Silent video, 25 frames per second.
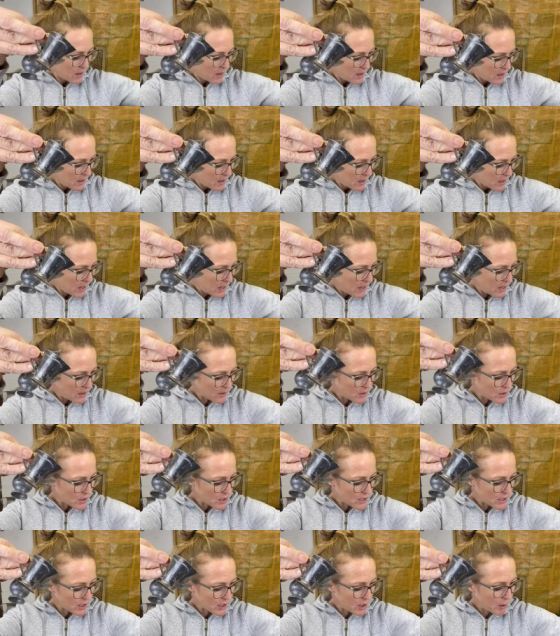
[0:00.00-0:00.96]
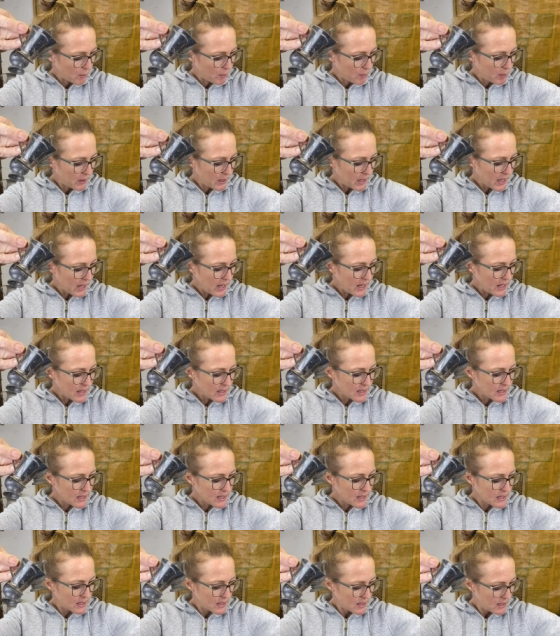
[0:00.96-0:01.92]
And there's little
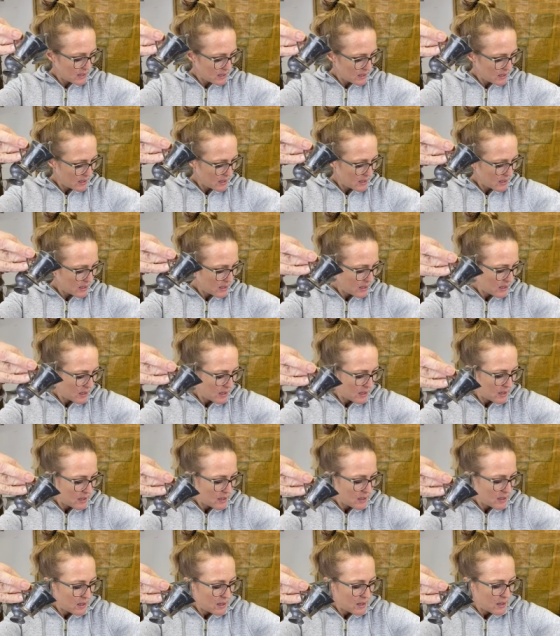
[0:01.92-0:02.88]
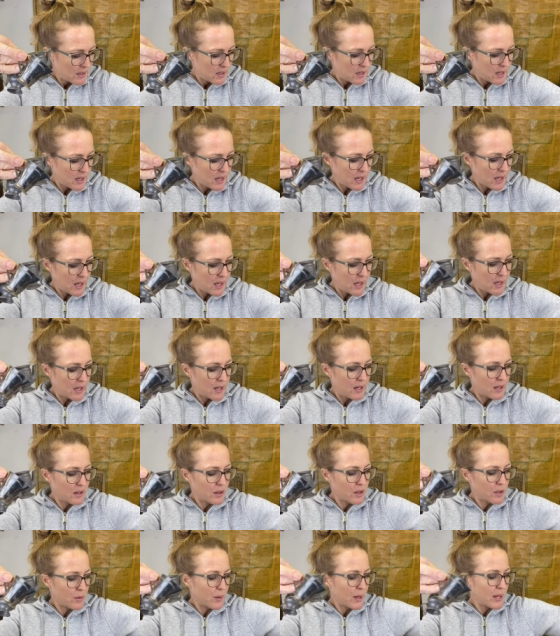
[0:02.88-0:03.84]
plates and
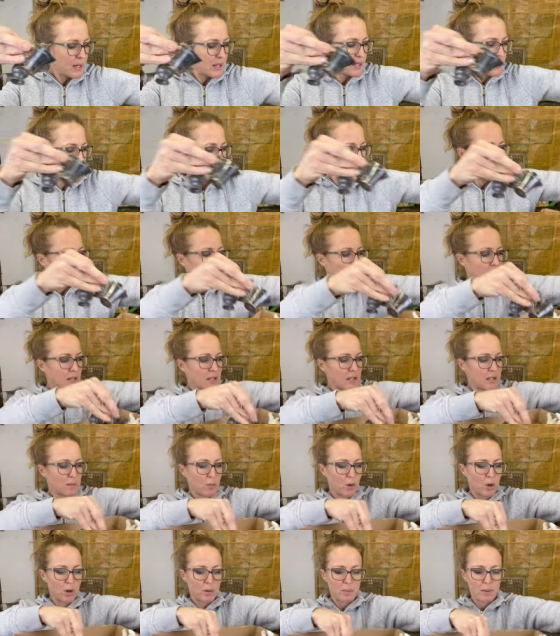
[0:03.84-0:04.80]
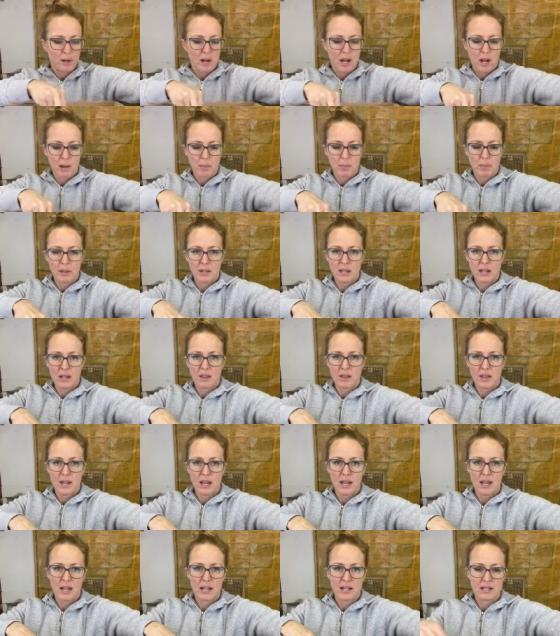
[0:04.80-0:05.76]
the rest, some more Monopoly
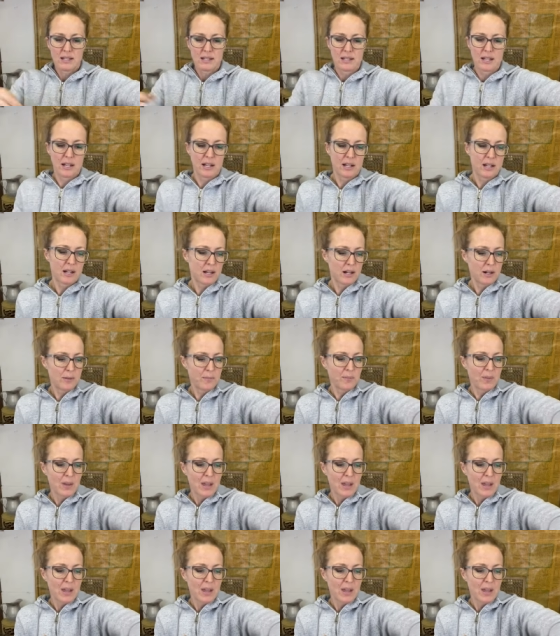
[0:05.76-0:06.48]
things here.